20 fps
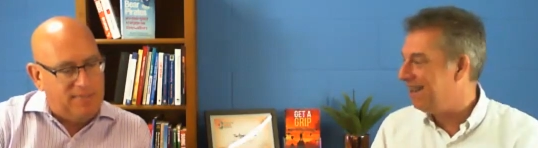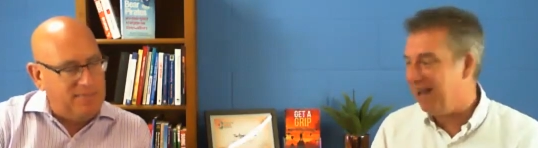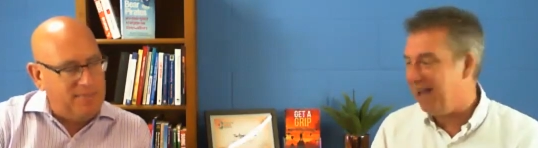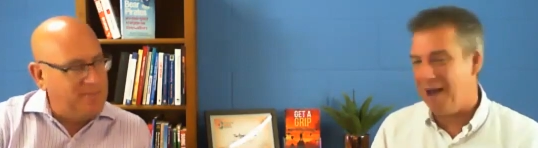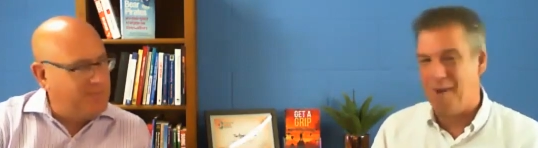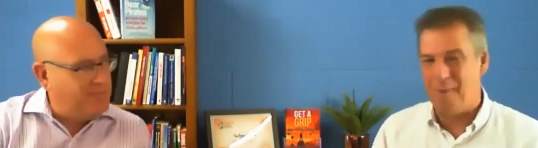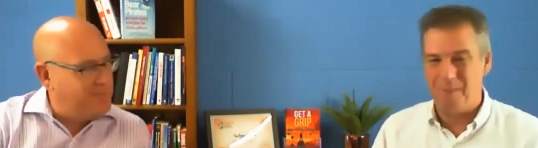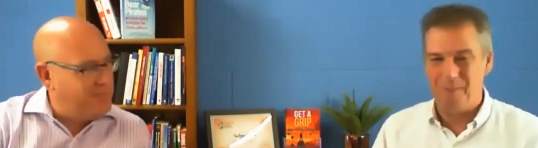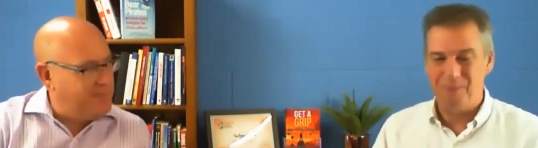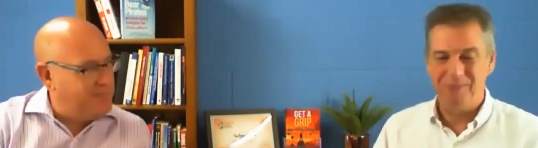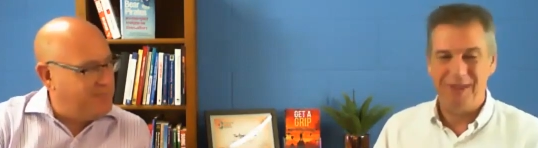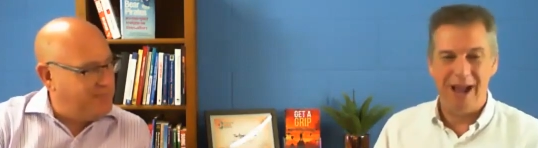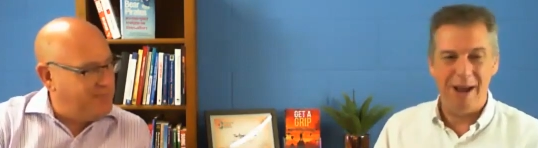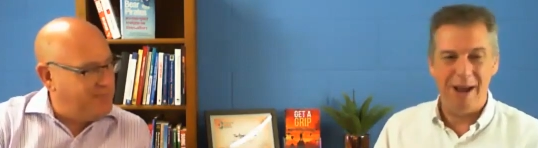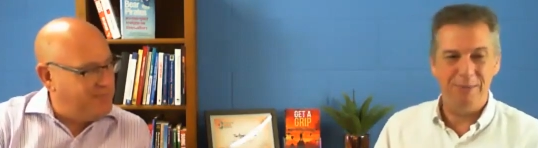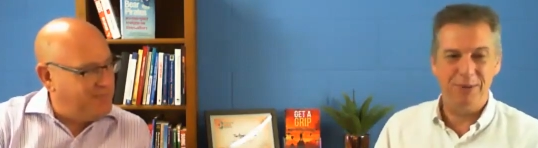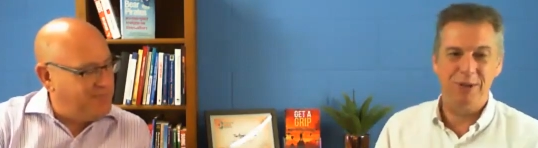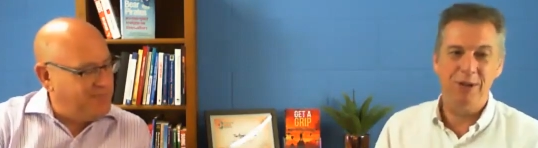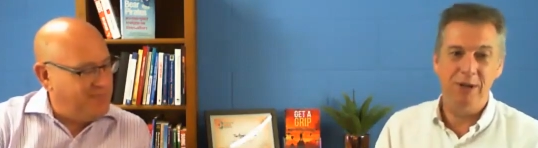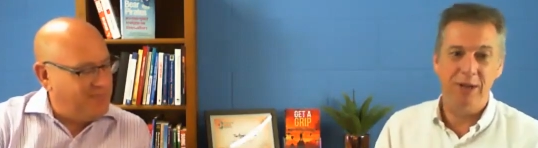Speaker 1: Yeah,
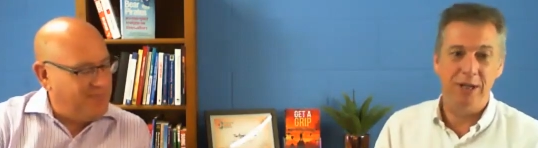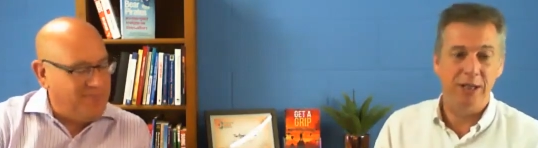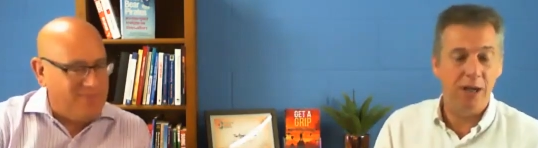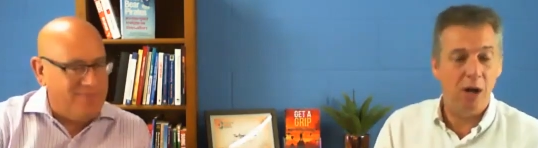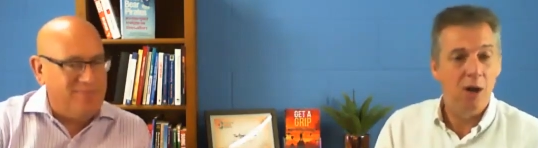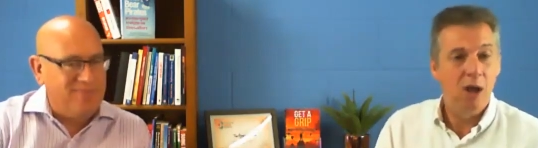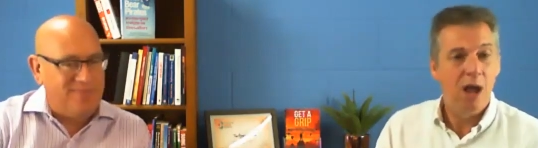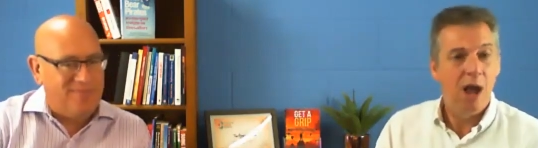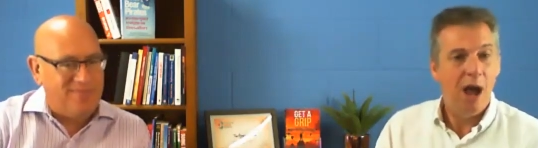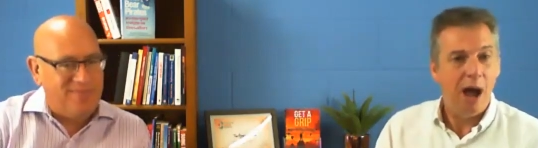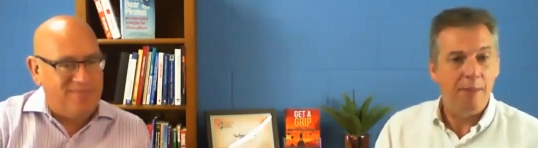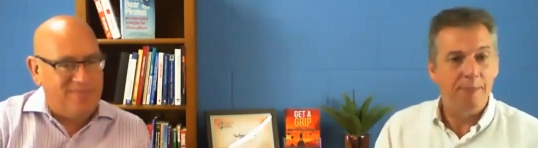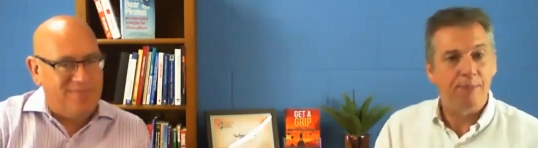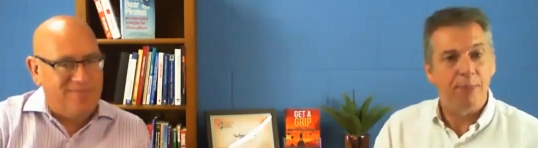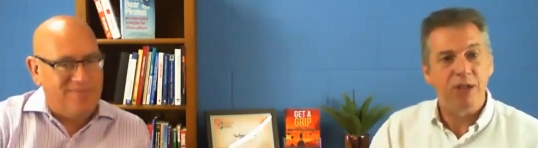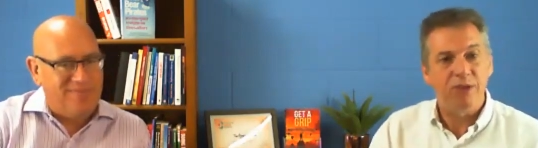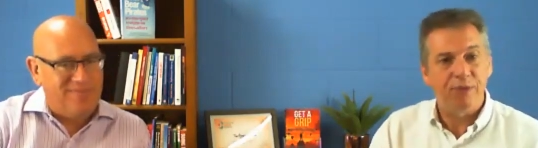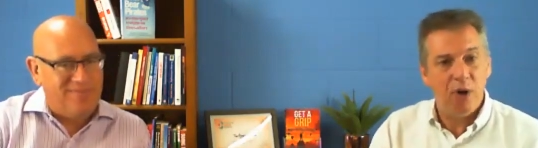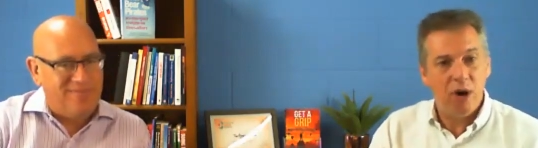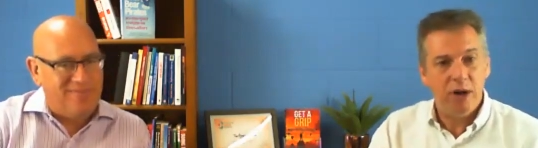Absolutely. So, uh,
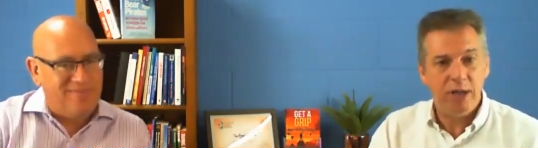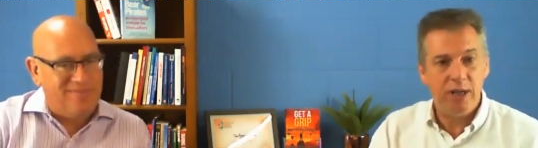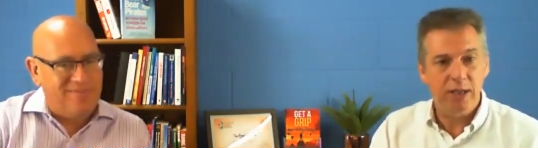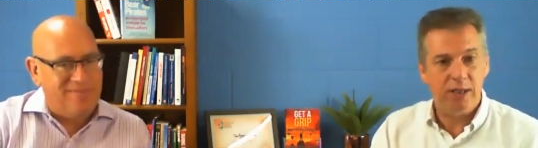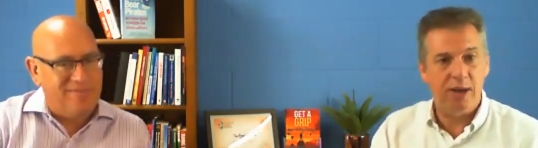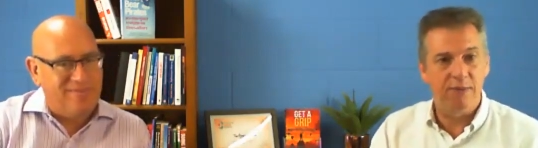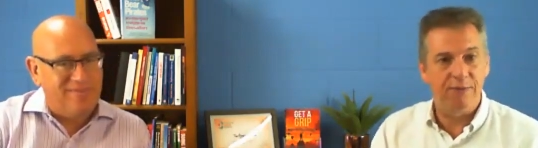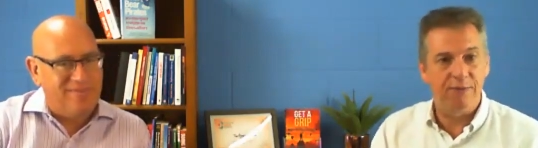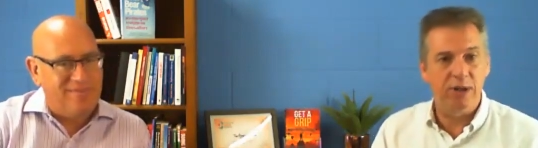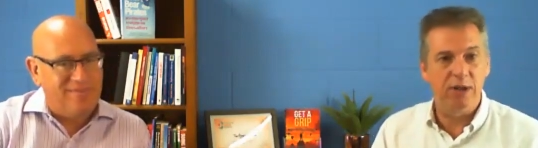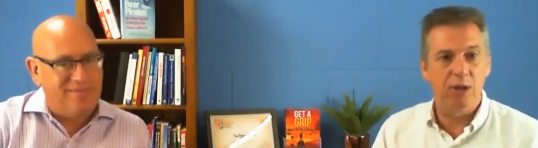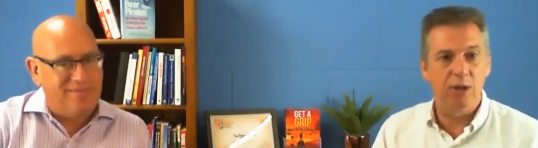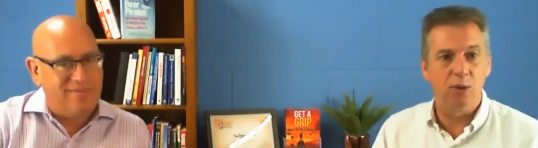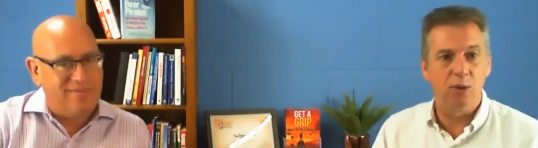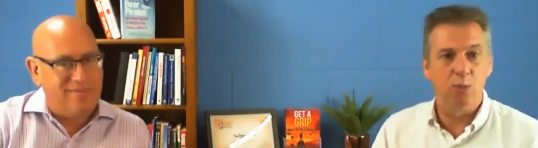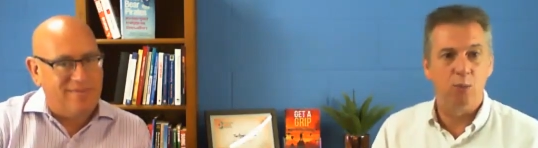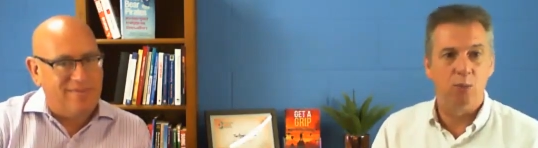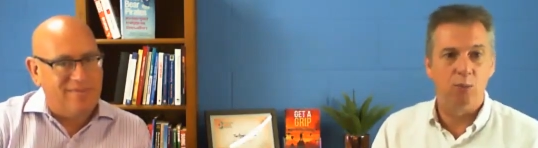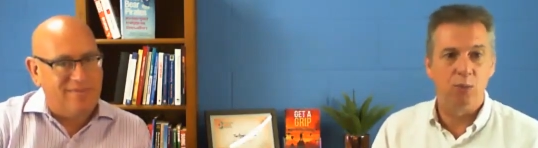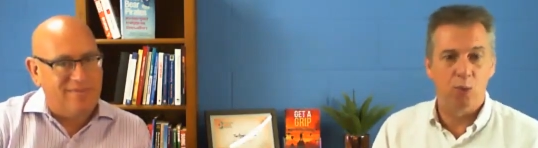but it's finding something that,